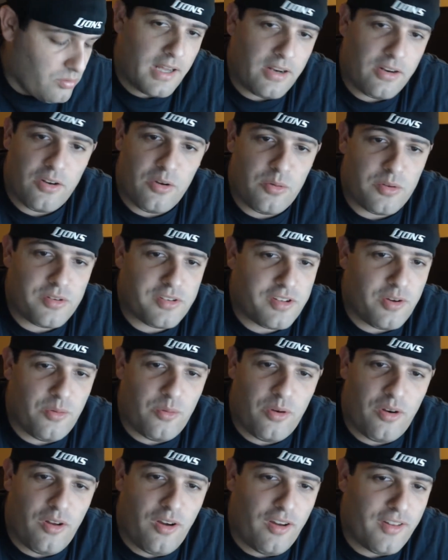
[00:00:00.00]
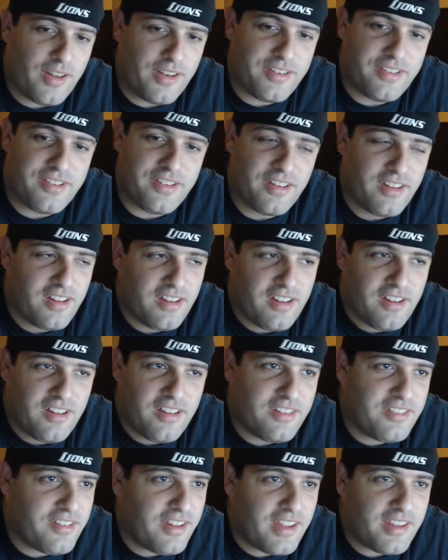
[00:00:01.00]
I don't know what's going on. It's
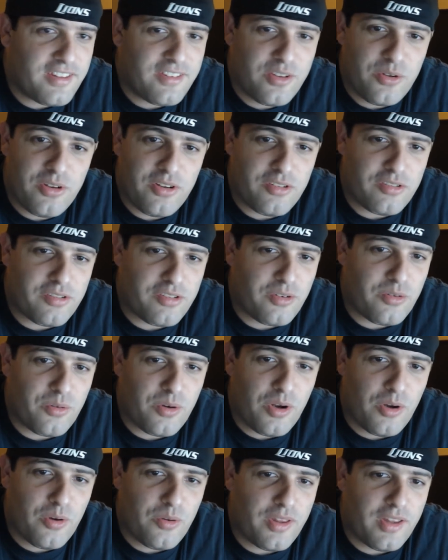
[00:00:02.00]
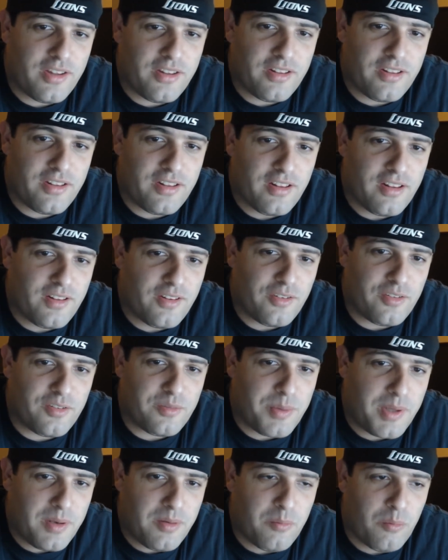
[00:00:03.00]
like 2 years in a row that
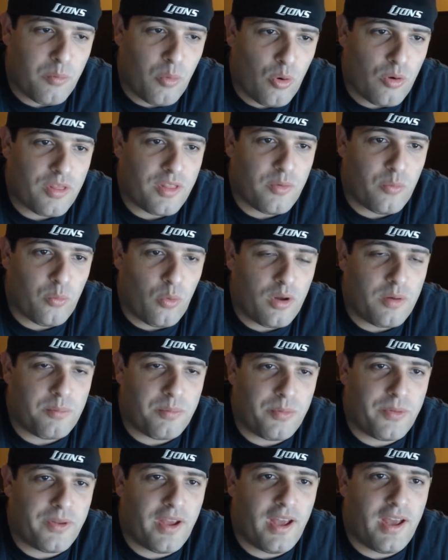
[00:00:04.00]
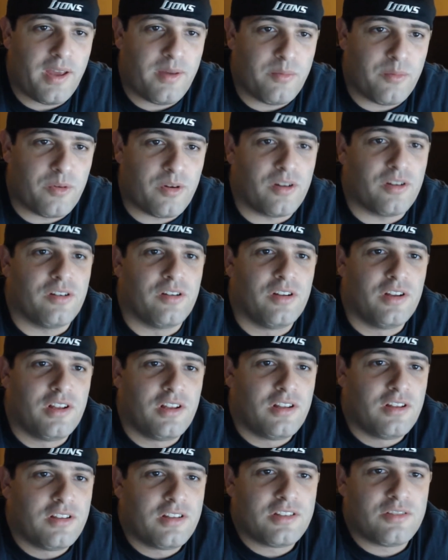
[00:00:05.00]
there's been more than one time where
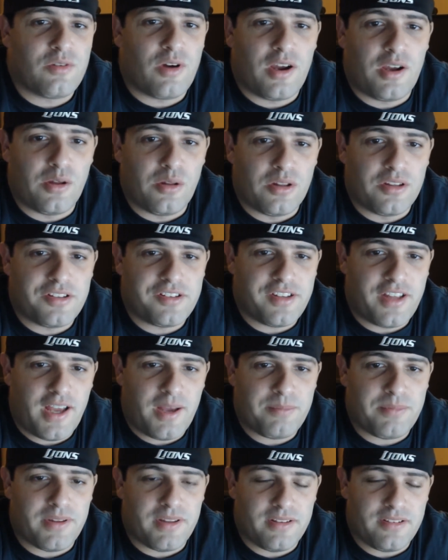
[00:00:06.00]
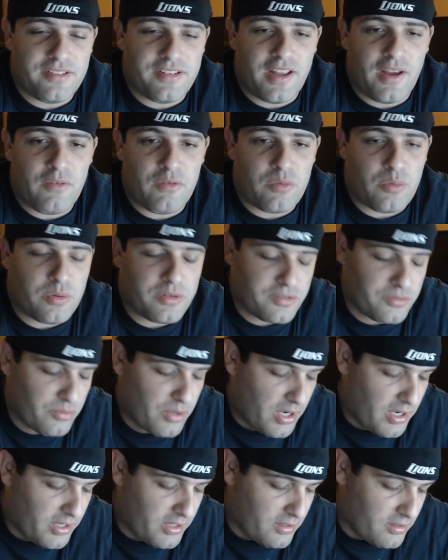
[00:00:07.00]
Raiola snapped it and Stafford
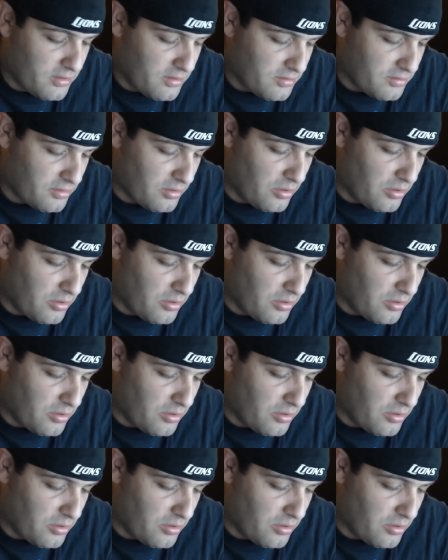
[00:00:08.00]
wasn't ready.